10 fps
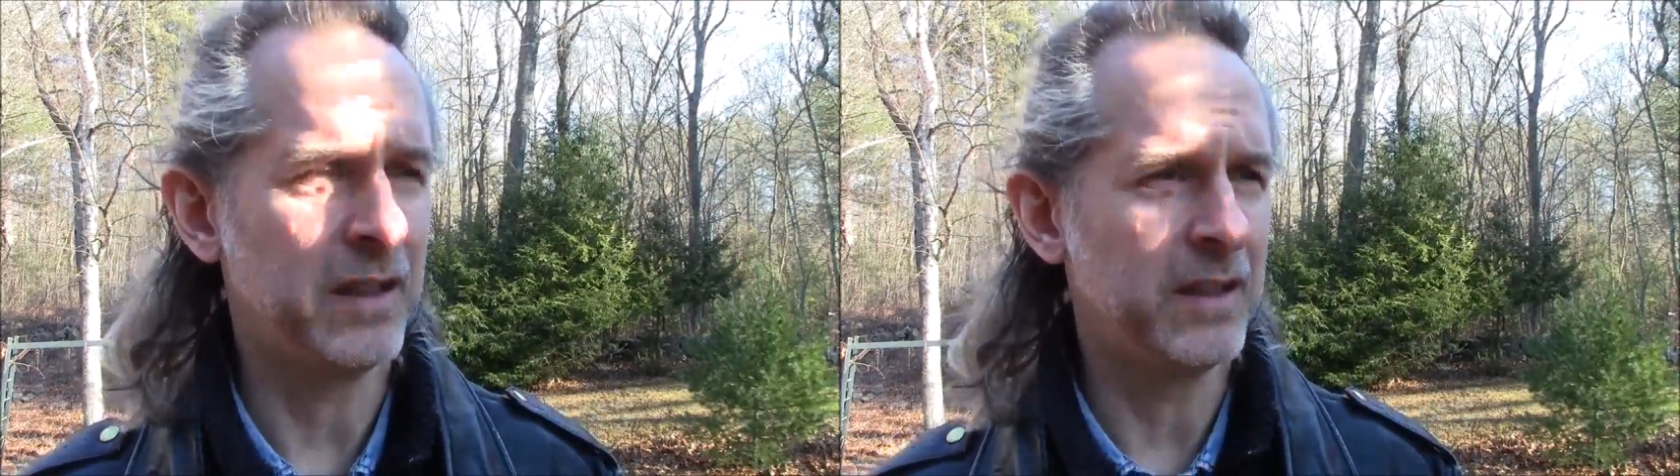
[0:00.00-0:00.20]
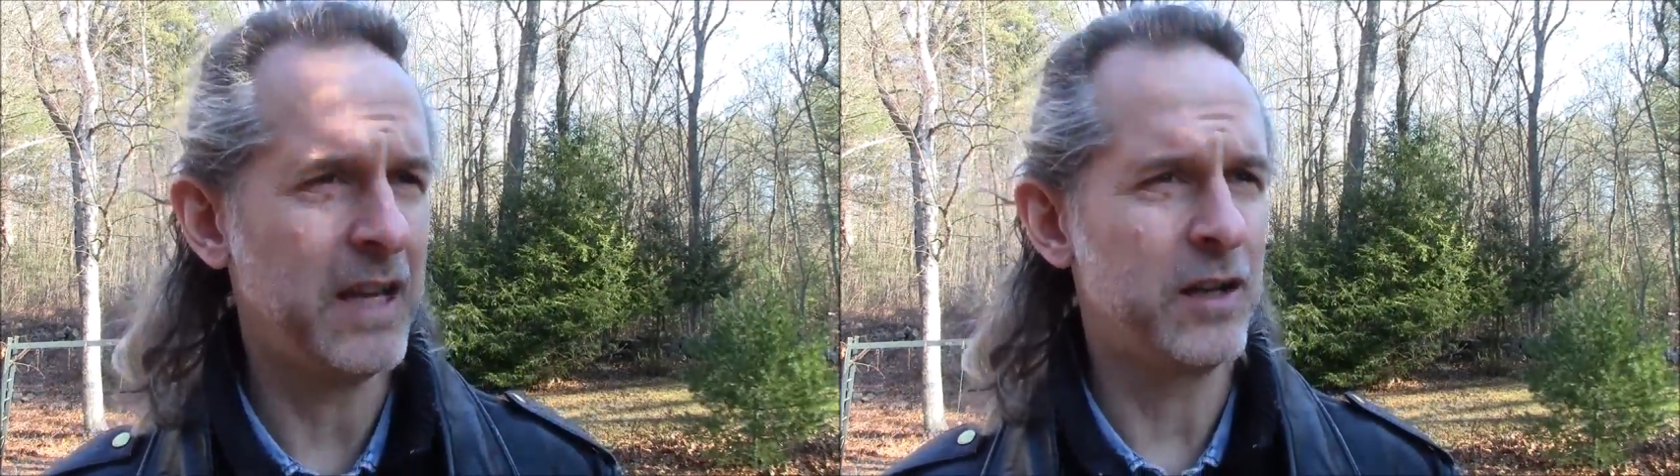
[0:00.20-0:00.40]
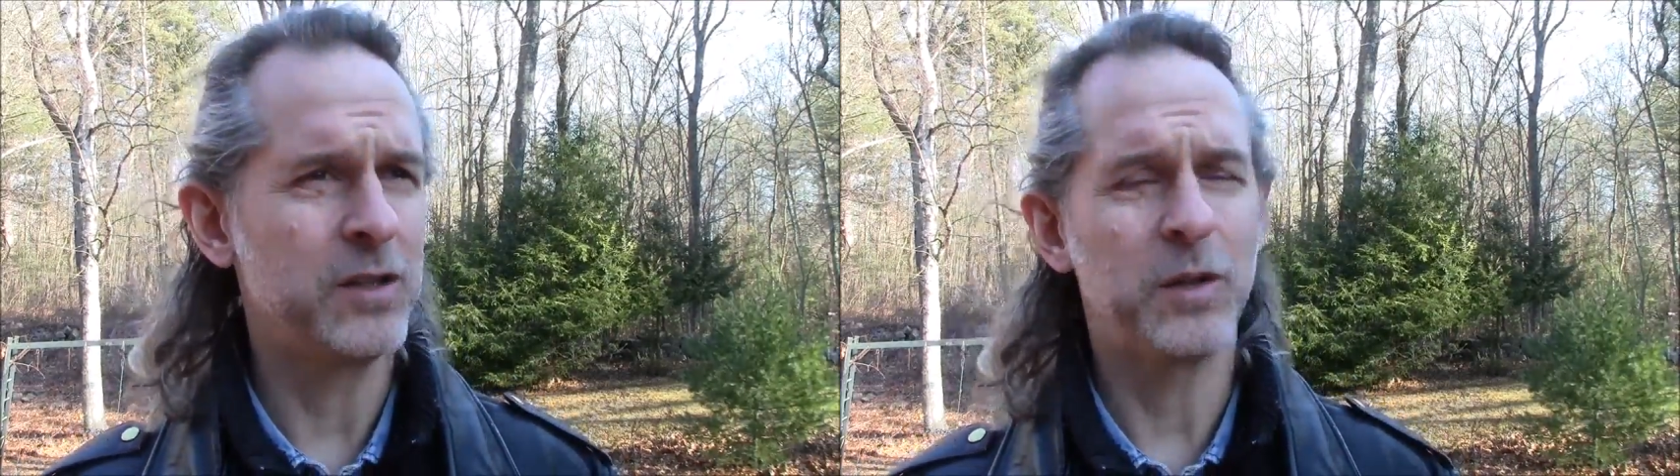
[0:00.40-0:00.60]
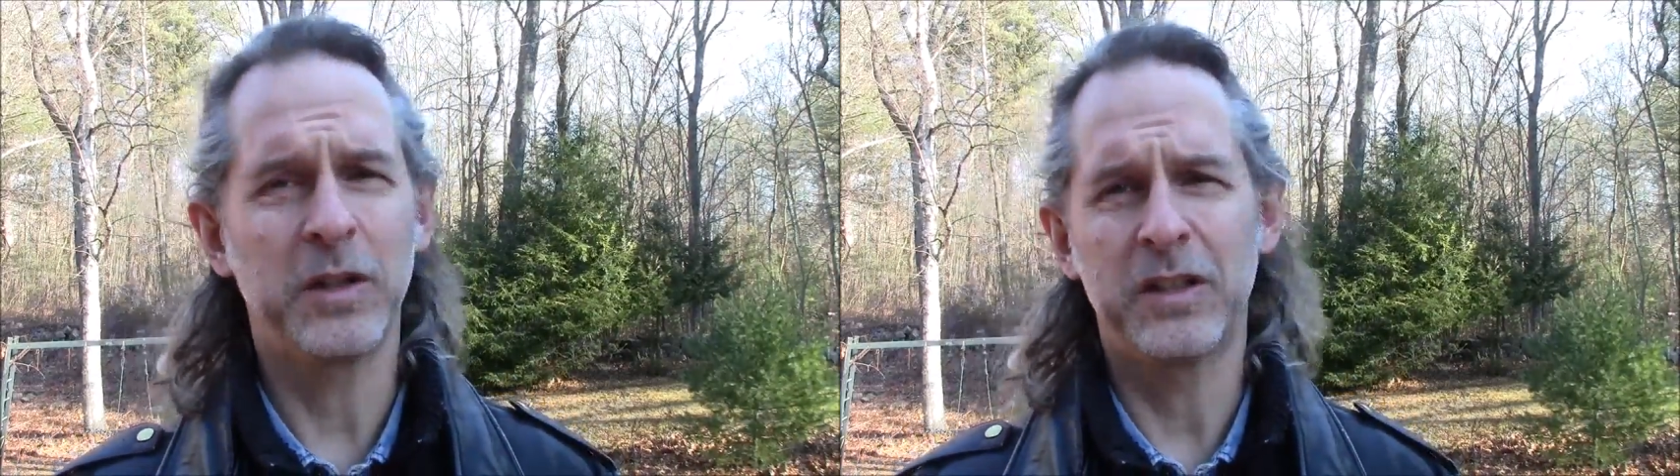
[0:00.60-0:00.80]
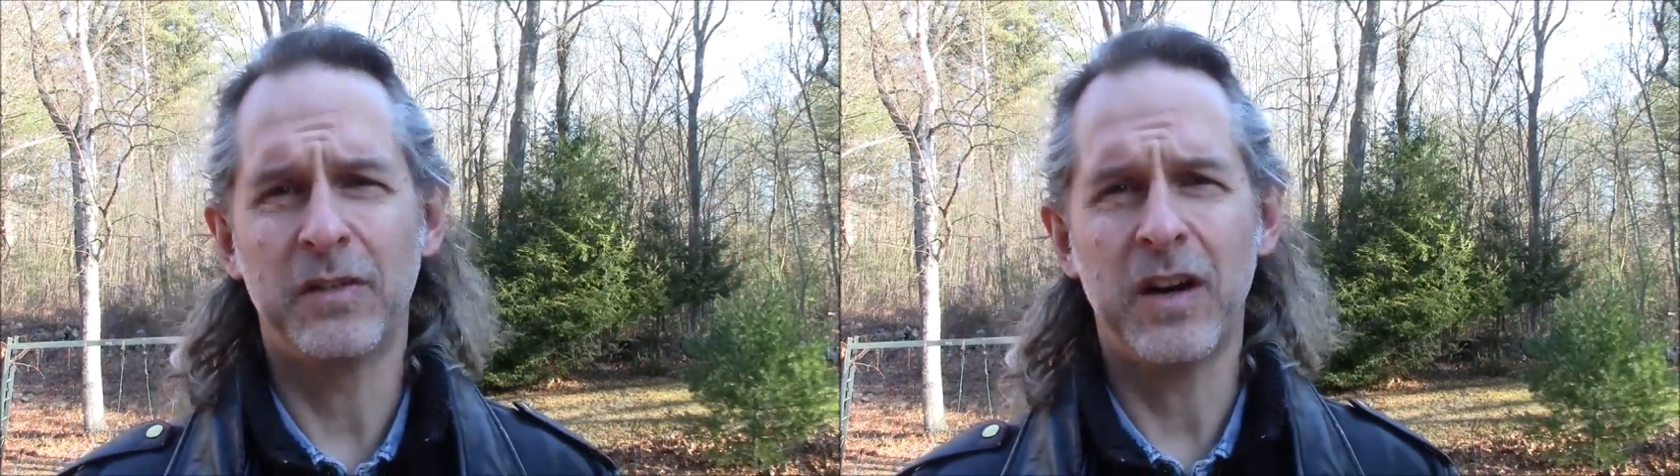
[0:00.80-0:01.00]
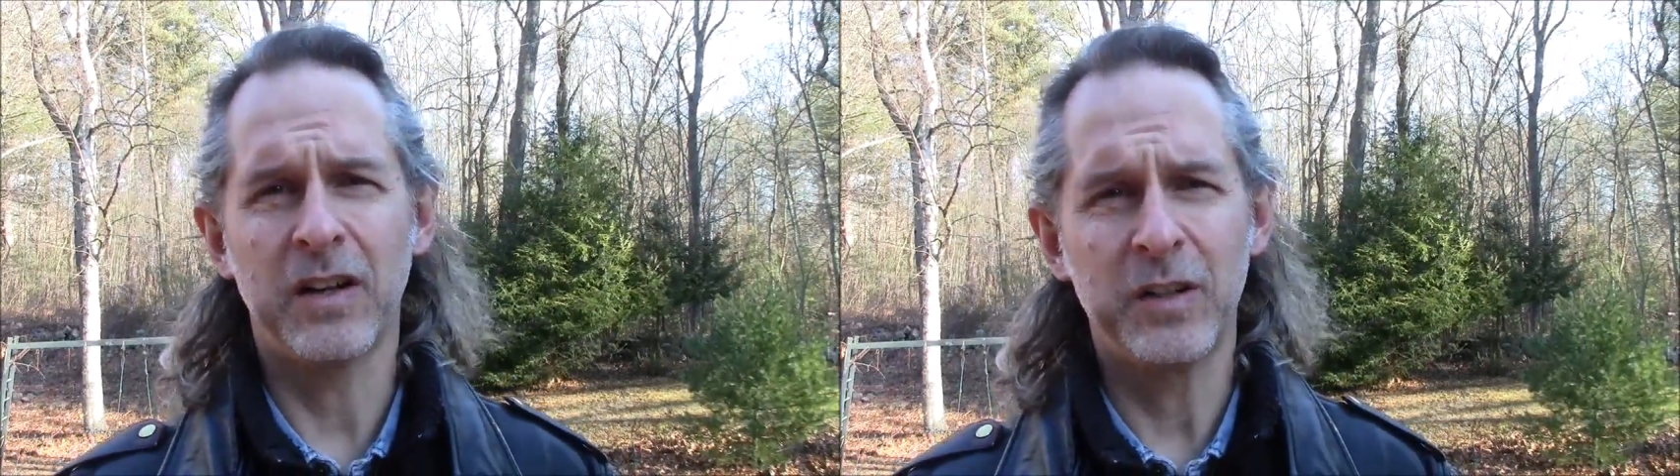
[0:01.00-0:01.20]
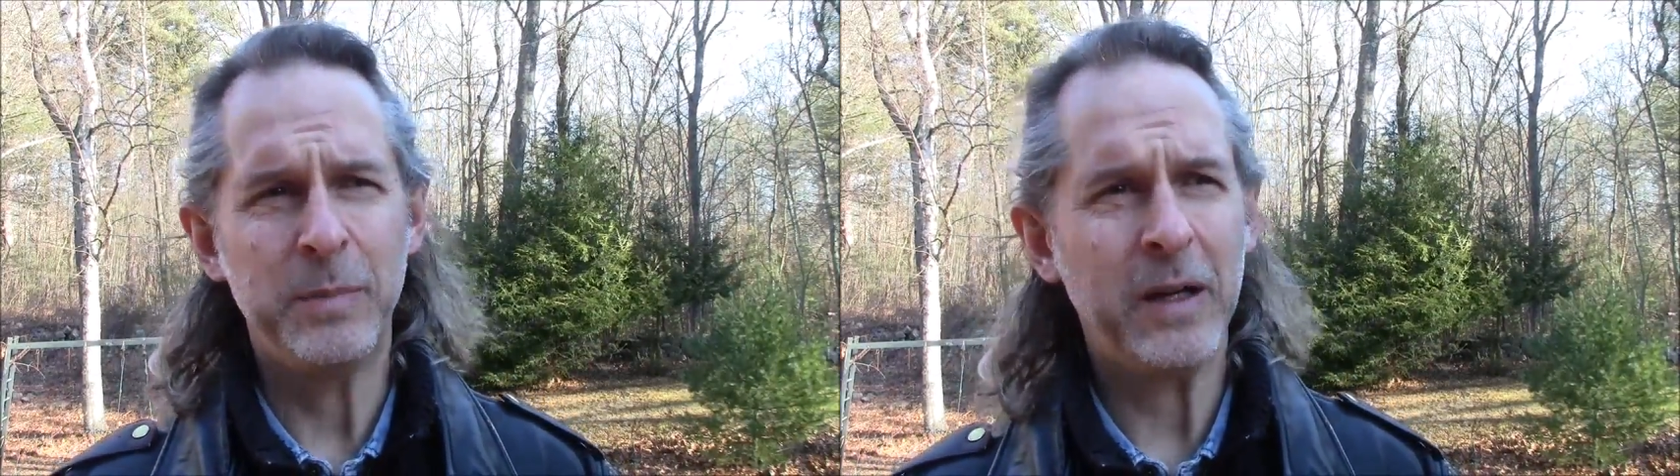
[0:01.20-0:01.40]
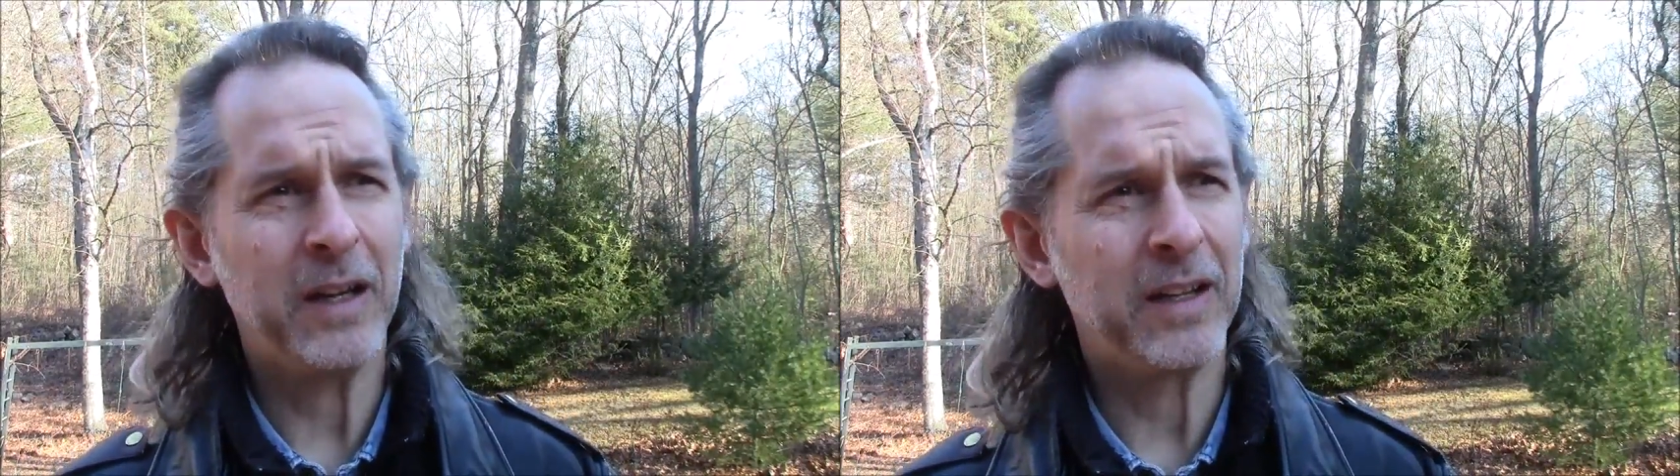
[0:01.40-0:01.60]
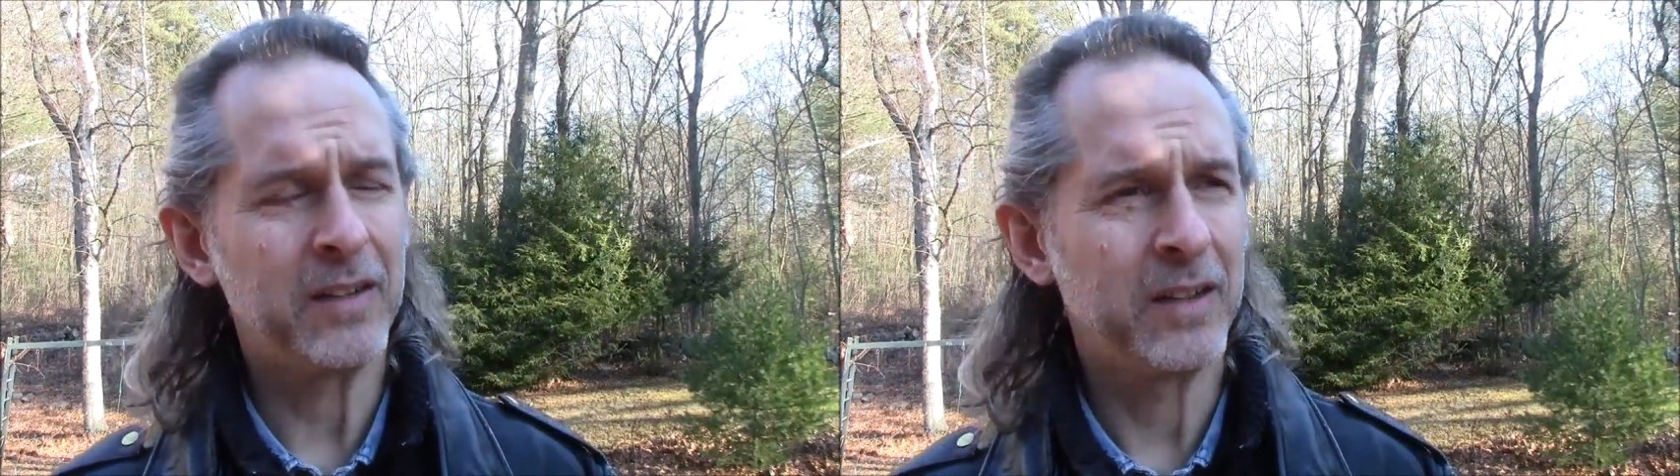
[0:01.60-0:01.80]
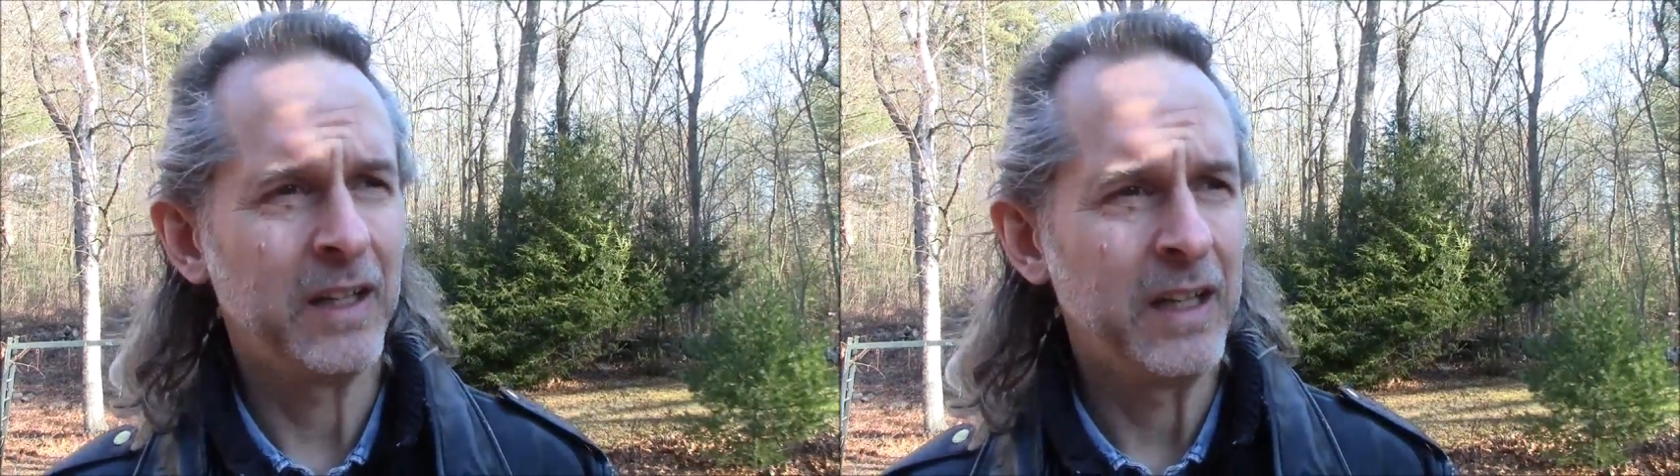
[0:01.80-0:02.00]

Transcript: territories of our experience.